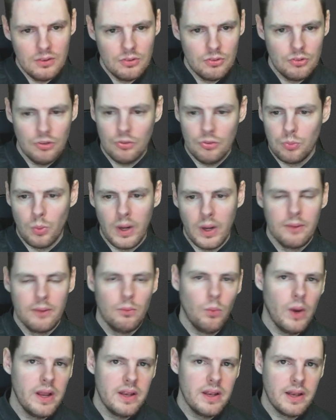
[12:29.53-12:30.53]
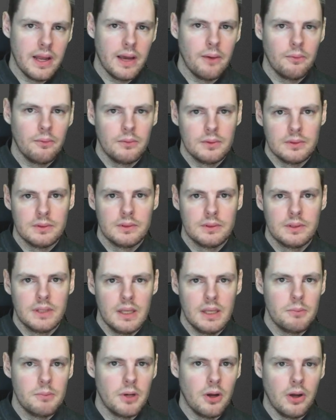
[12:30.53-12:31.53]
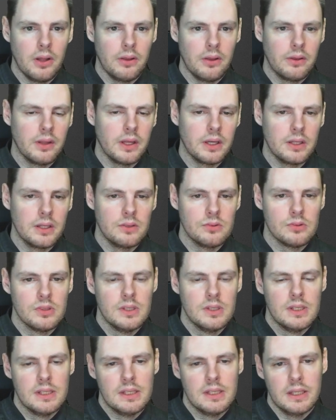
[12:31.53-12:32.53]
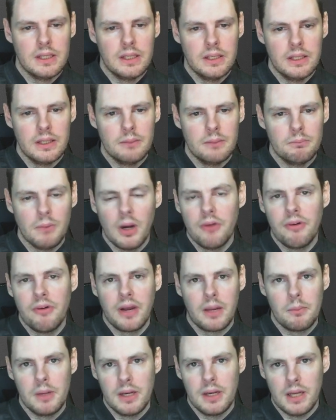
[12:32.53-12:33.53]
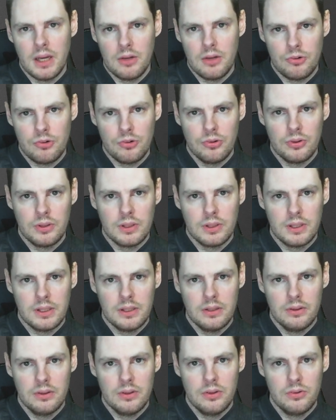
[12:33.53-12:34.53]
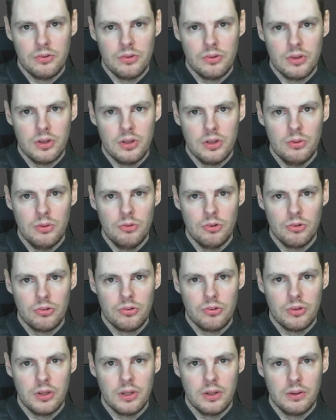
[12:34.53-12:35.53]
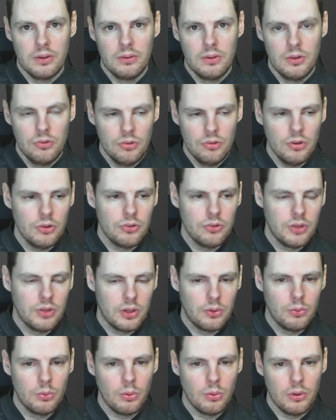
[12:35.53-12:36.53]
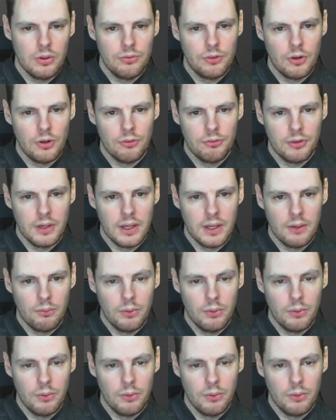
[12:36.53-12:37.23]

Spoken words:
just wait it out, keep an eye on things, and my recommendation is that you just you sort of stick with what you've got for now.